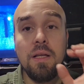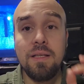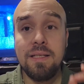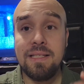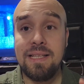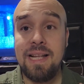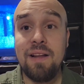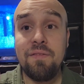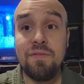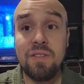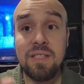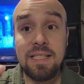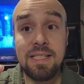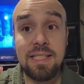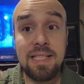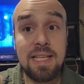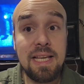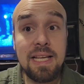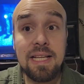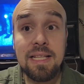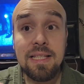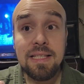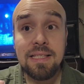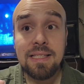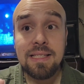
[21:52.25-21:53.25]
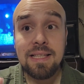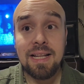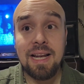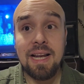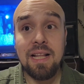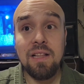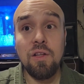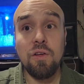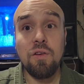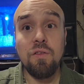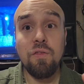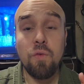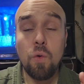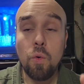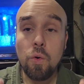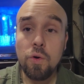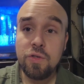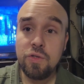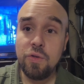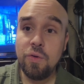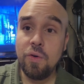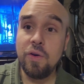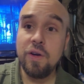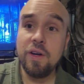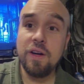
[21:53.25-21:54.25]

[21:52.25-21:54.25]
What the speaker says: Does it have scenes that I look forward to?